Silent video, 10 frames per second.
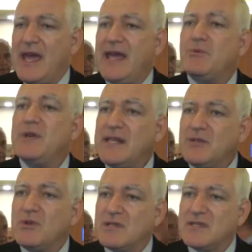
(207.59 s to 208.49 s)
And we
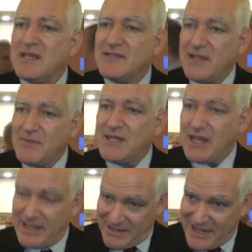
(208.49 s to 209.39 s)
need to understand
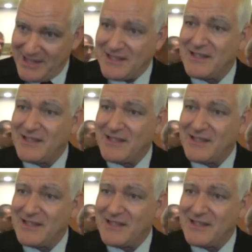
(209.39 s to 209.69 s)
something, again,